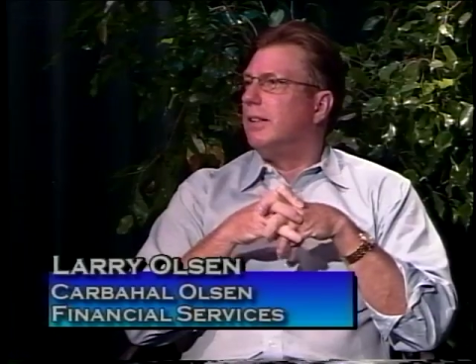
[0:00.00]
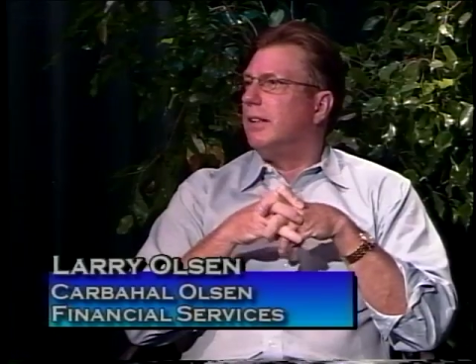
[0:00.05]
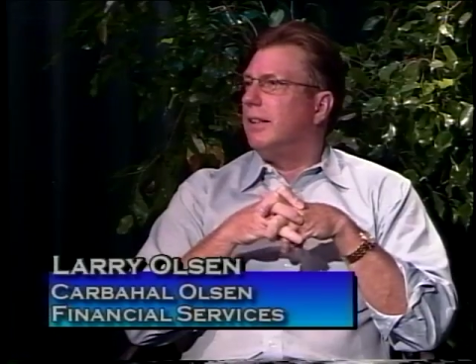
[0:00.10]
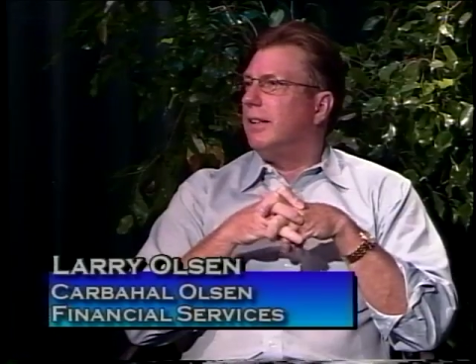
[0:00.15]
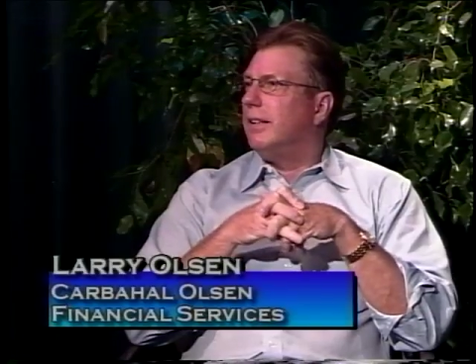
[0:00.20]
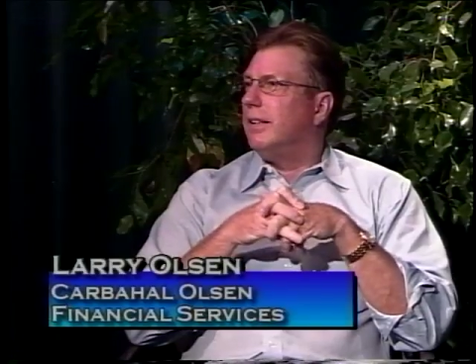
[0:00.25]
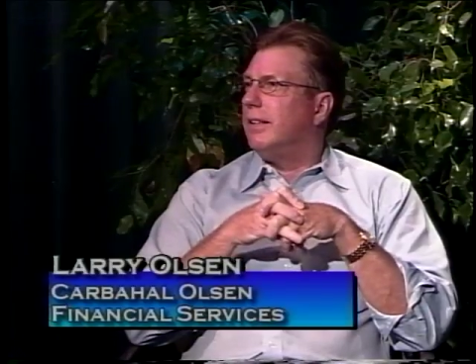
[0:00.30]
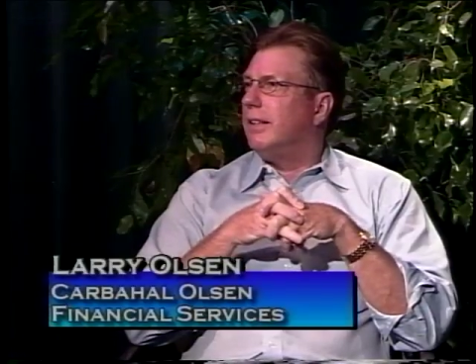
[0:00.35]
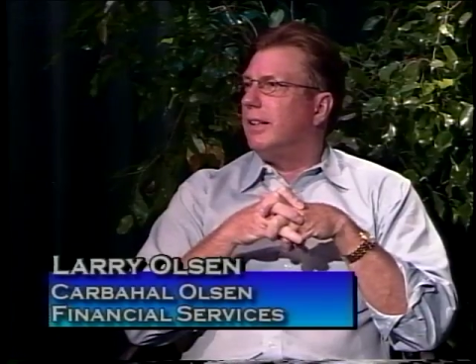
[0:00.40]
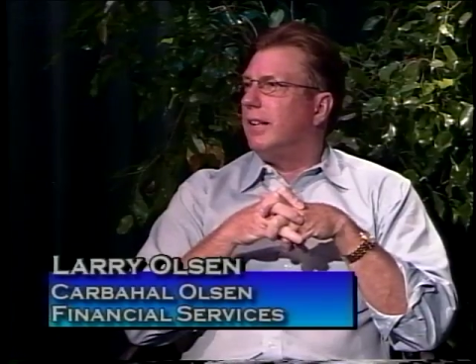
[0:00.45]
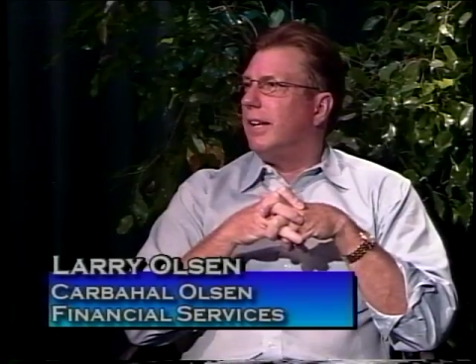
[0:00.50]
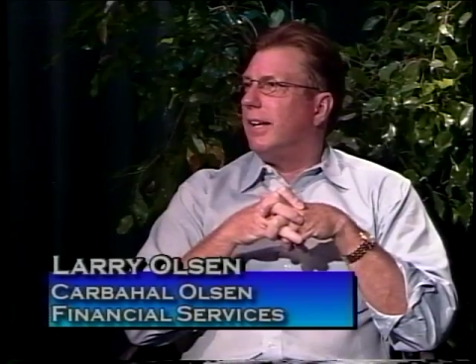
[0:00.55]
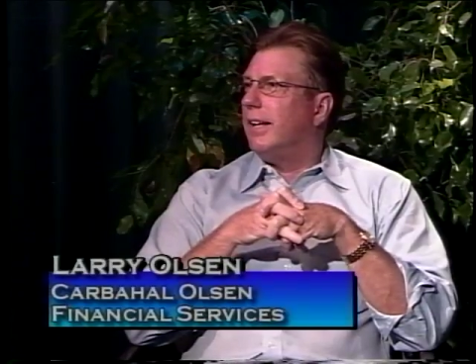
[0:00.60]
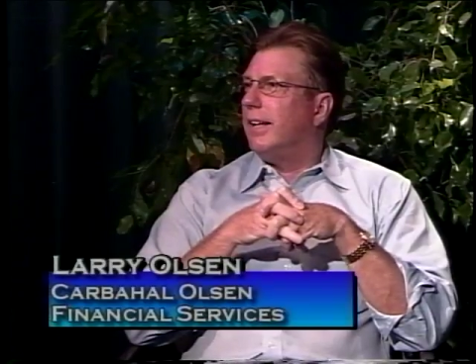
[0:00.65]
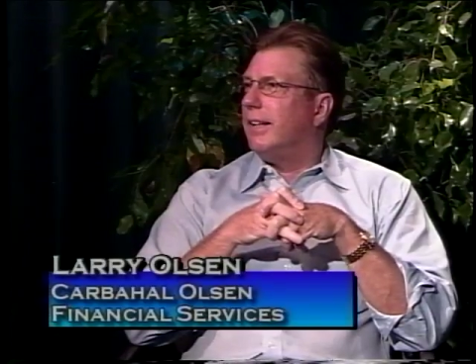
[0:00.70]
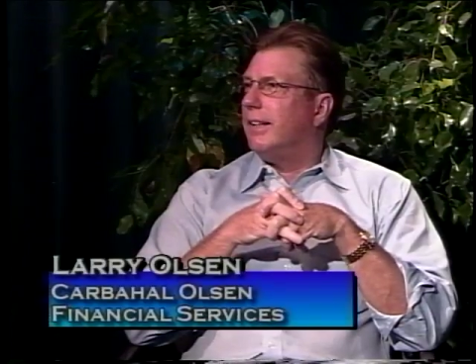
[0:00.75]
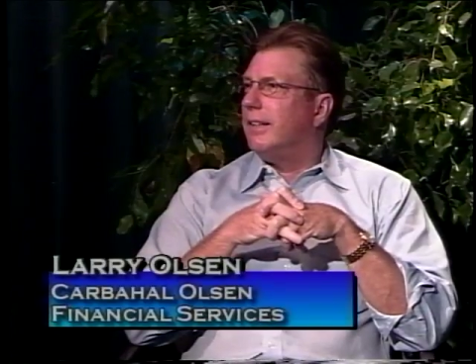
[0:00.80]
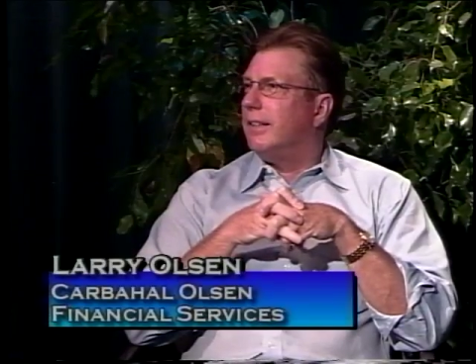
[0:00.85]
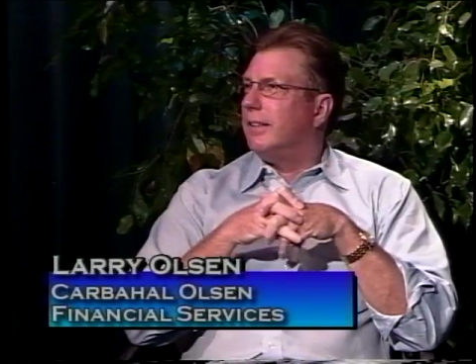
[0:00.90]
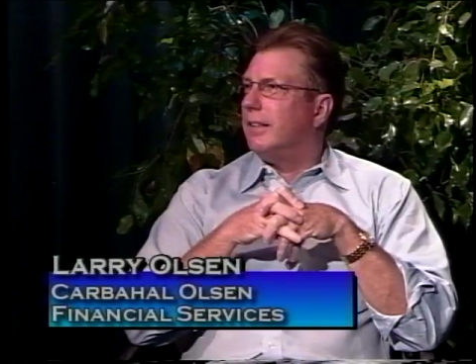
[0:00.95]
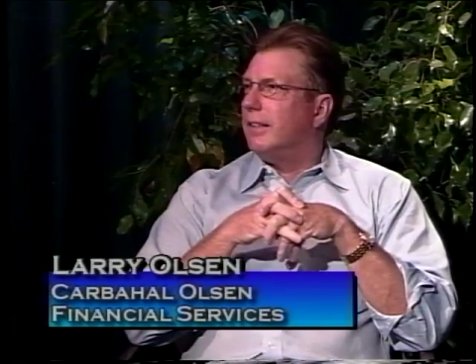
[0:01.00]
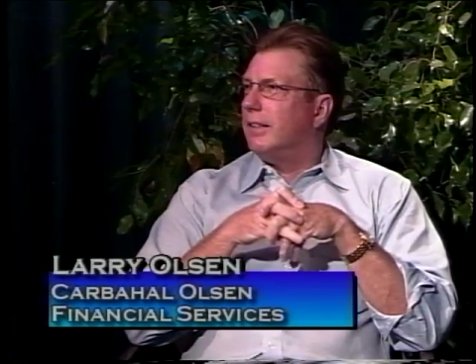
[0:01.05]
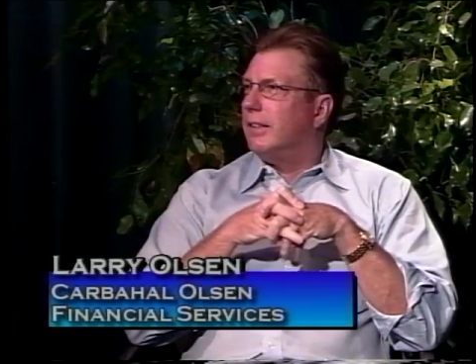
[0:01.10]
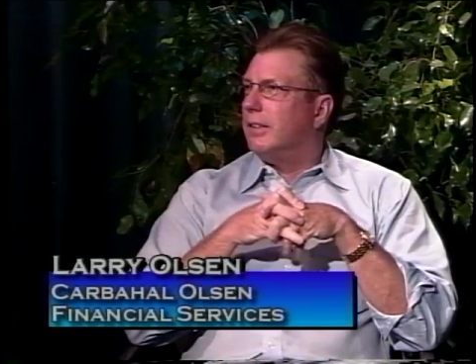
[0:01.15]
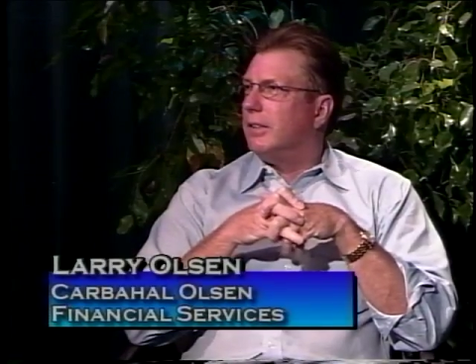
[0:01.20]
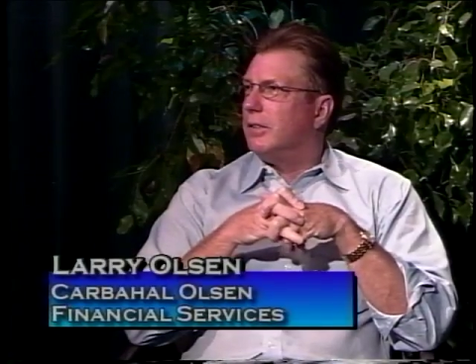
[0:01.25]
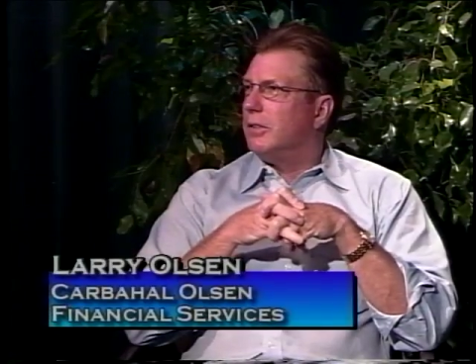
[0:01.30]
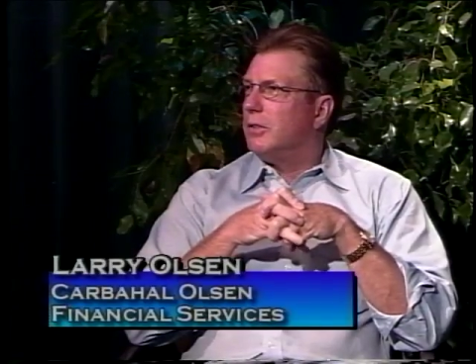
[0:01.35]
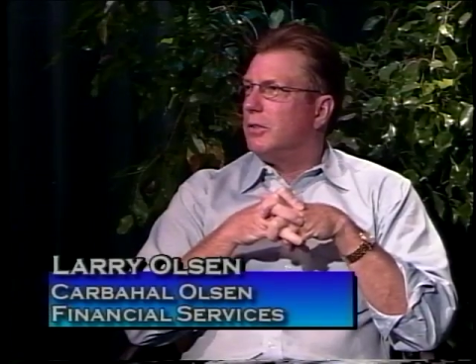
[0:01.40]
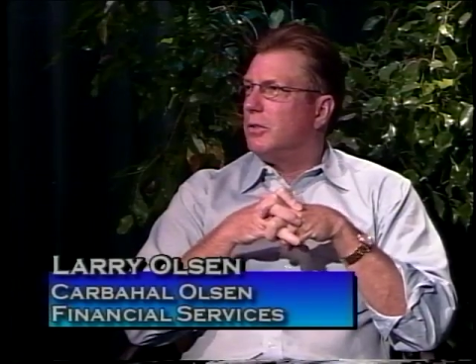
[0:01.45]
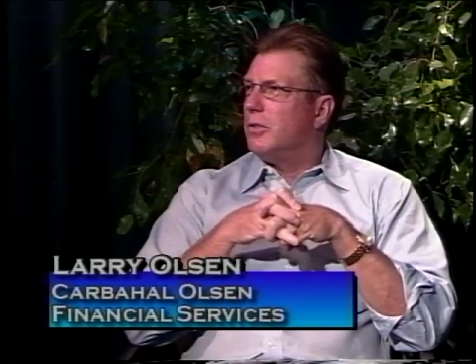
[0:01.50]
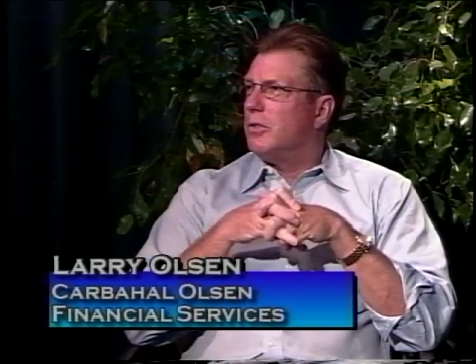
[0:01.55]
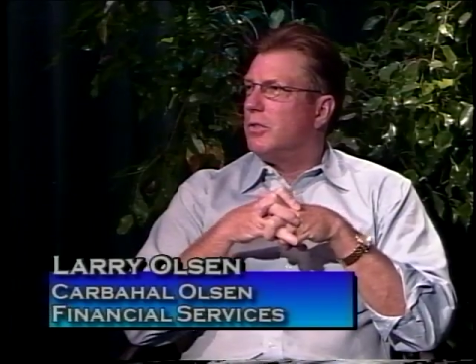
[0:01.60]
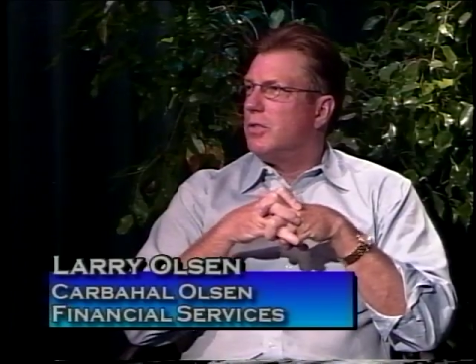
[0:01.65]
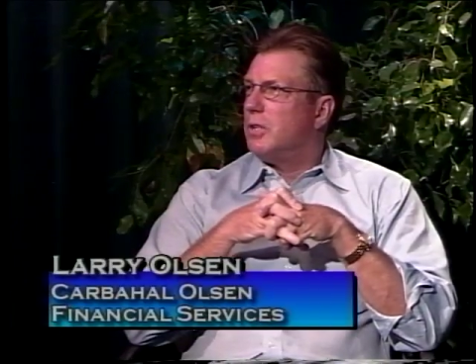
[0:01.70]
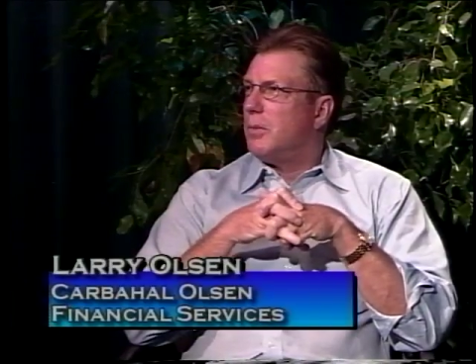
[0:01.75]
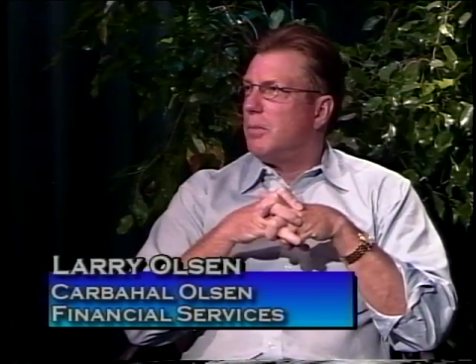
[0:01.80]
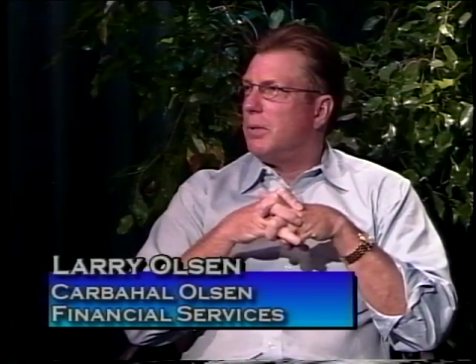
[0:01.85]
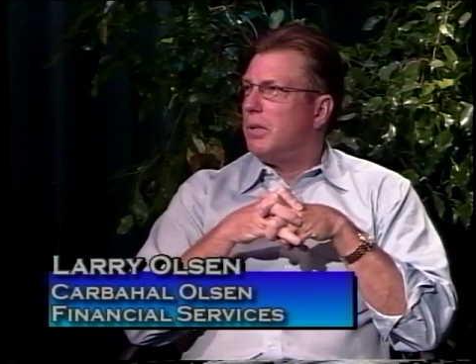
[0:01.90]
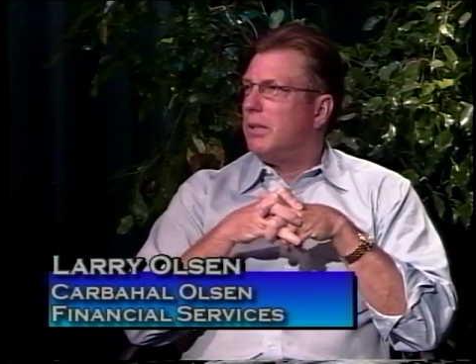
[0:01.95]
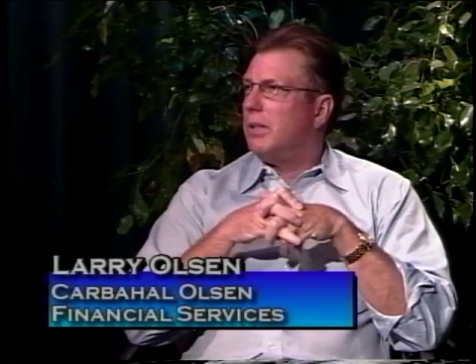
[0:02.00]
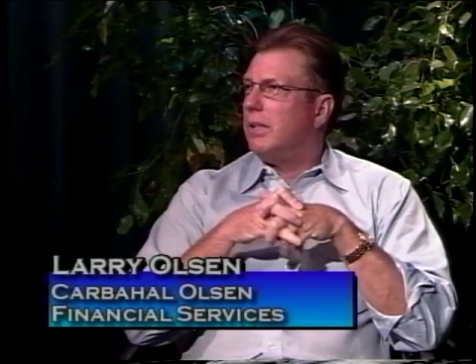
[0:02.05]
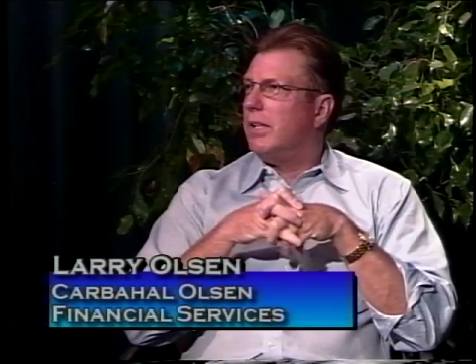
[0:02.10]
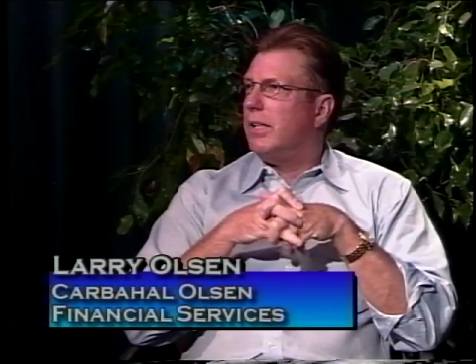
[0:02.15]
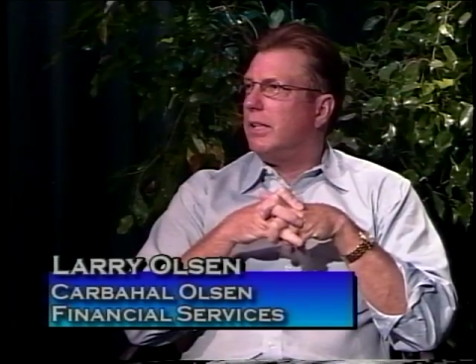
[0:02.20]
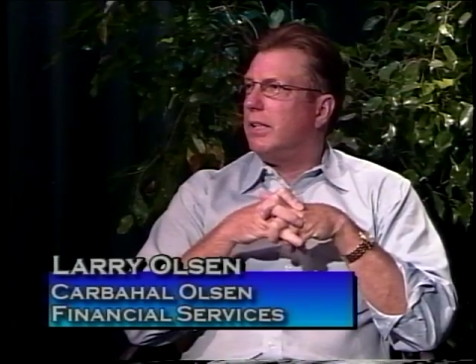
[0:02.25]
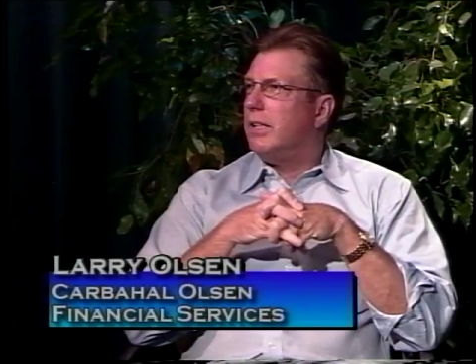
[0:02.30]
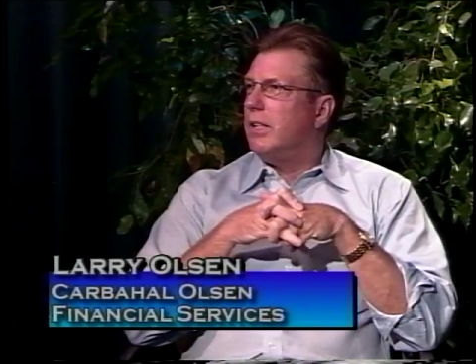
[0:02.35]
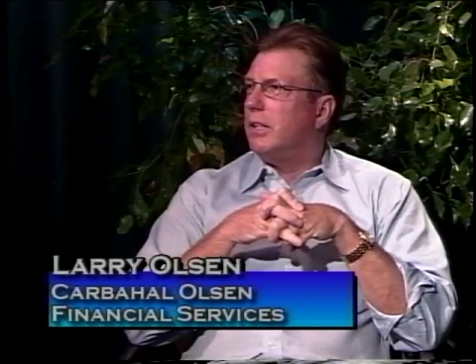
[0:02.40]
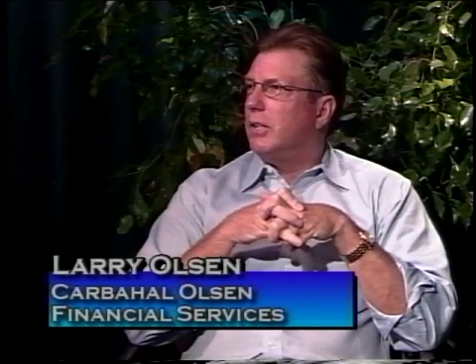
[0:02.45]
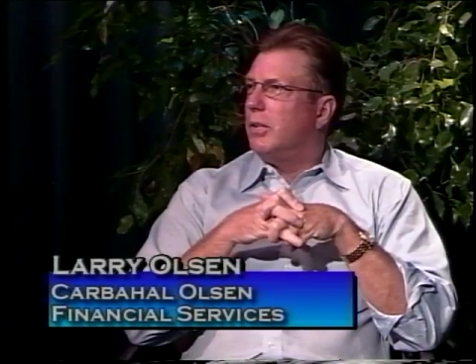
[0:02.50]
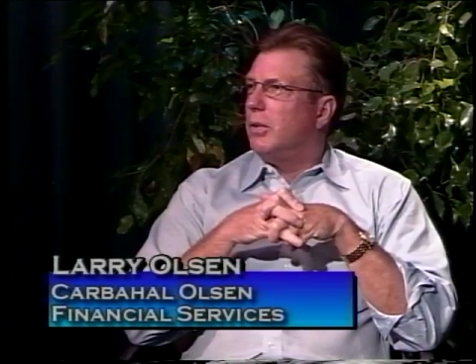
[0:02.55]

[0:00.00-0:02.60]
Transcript: And, and uh, typically, yeah.